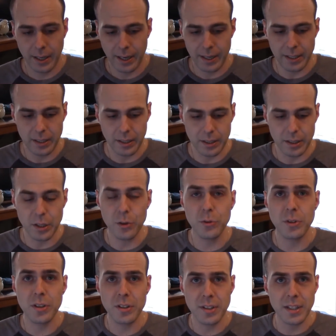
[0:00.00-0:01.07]
and it
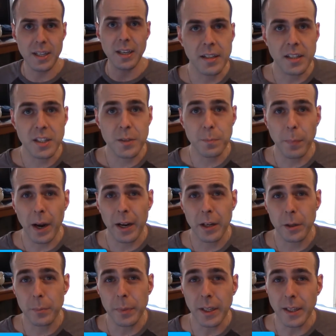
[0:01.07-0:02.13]
uses the
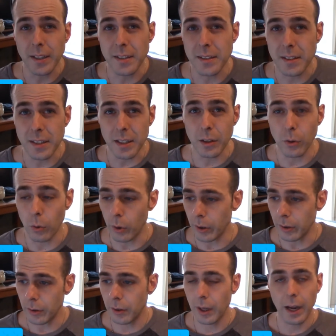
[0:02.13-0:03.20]
Aspire BDC
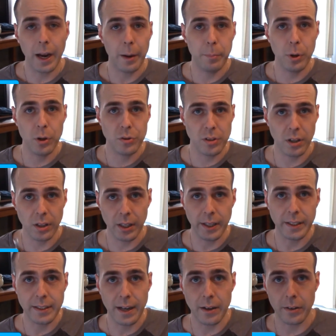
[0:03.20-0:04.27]
coil. I'll post a
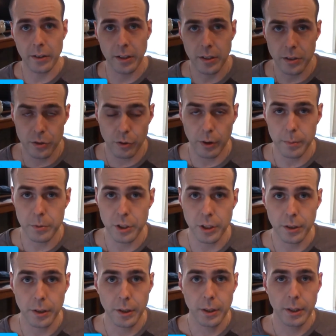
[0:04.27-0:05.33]
link down in the
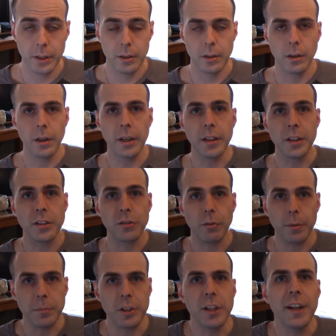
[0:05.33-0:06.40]
description in the
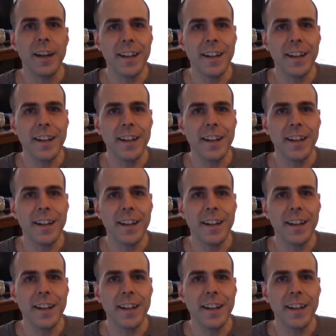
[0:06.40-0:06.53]
description